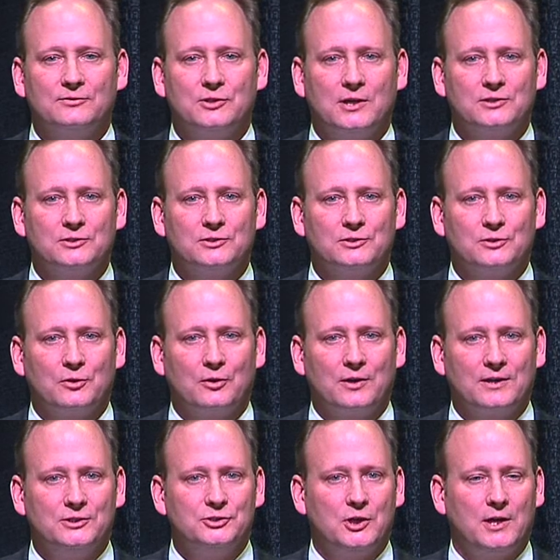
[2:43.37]
session starting
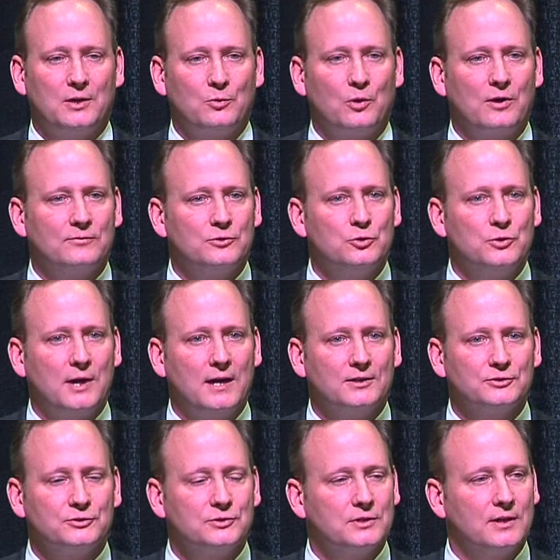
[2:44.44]
in January of
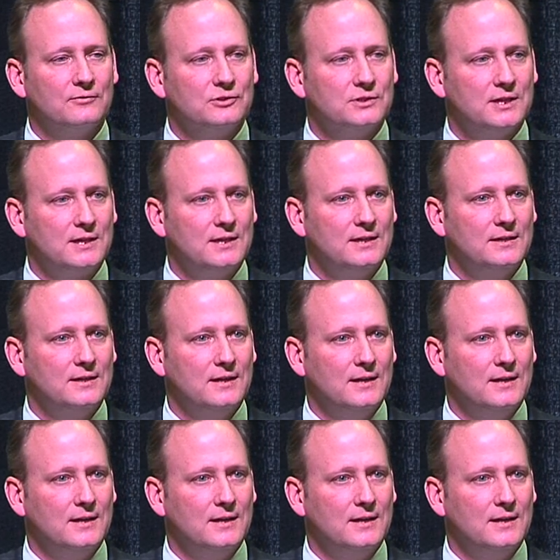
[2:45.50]
2017,